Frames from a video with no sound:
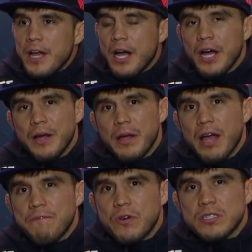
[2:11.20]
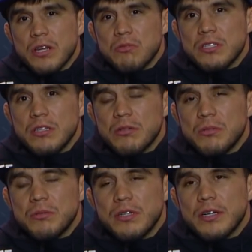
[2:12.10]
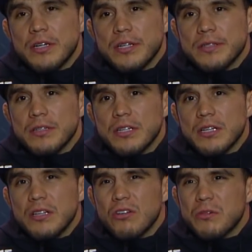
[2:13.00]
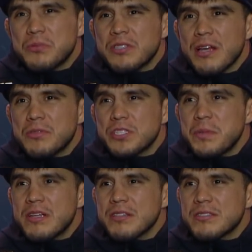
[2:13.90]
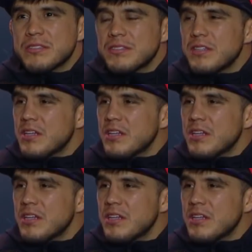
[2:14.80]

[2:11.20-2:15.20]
At first, I was a little upset just because,